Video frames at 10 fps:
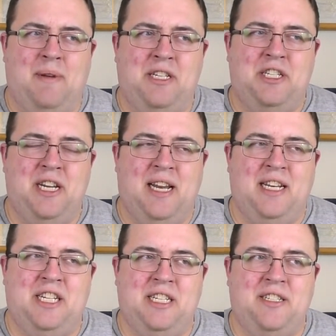But
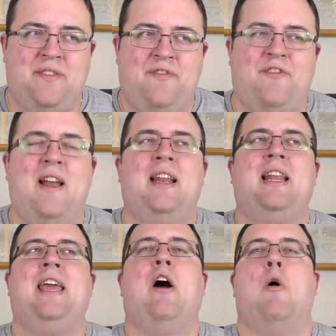she's
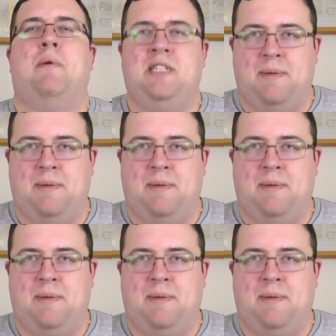finally opens